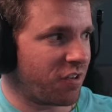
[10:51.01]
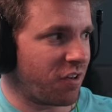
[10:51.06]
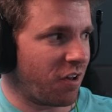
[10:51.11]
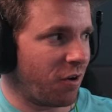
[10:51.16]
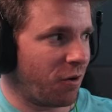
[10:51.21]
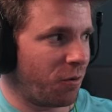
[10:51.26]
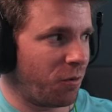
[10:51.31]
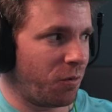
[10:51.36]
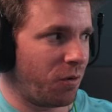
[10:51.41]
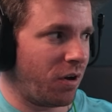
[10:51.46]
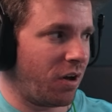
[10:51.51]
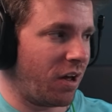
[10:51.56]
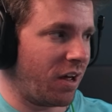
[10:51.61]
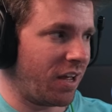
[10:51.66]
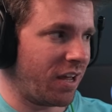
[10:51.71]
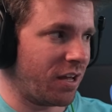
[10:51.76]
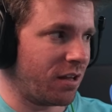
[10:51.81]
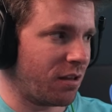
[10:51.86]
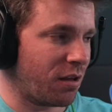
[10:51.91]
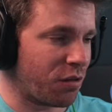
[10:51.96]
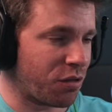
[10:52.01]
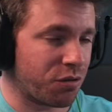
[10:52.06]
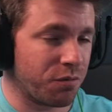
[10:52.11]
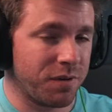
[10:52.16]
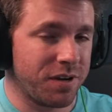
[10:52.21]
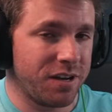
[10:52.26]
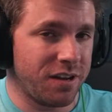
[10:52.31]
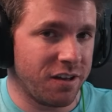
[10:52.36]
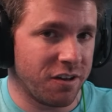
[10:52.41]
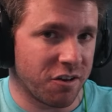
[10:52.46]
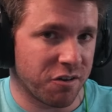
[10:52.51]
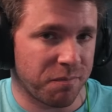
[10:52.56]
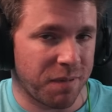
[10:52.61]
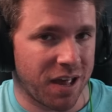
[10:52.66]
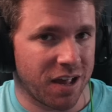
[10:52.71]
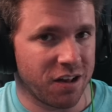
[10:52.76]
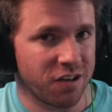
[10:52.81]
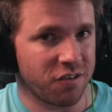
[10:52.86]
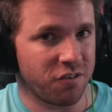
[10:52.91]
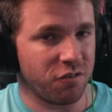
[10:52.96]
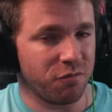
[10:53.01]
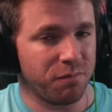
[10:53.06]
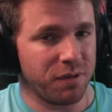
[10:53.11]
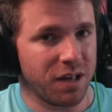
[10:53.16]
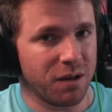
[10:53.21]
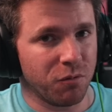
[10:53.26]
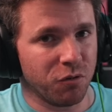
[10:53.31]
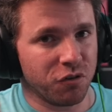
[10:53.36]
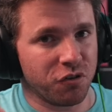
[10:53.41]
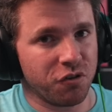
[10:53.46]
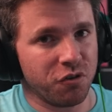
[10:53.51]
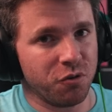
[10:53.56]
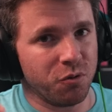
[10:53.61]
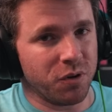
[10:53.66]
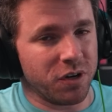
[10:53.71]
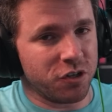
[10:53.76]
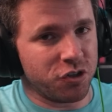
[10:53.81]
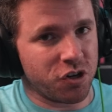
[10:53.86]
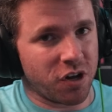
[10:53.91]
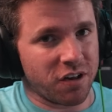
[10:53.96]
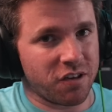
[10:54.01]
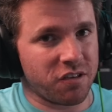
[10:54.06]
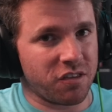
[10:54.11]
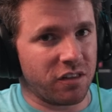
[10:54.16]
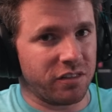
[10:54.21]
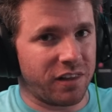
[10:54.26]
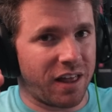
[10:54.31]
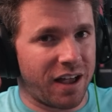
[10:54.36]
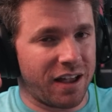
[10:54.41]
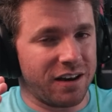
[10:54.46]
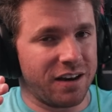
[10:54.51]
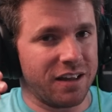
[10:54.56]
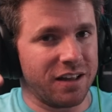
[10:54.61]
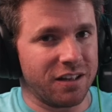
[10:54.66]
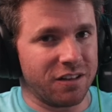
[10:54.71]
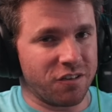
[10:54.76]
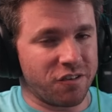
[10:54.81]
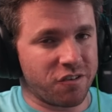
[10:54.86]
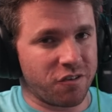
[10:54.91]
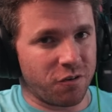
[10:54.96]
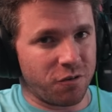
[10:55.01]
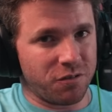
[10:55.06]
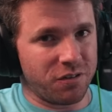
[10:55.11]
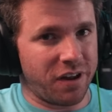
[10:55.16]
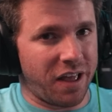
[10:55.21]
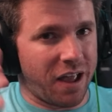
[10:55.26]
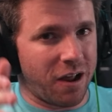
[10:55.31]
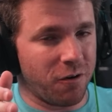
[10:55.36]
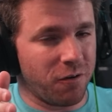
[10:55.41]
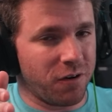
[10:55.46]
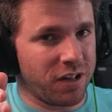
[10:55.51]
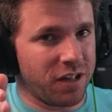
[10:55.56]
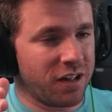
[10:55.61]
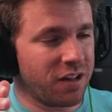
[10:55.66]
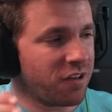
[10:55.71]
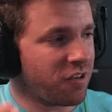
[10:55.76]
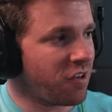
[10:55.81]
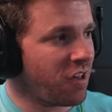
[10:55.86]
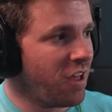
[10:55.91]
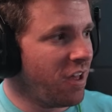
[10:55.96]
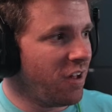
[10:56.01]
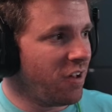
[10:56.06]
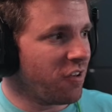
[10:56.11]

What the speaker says: So in a 3D space, you'd be able to adjust the lighting in certain areas.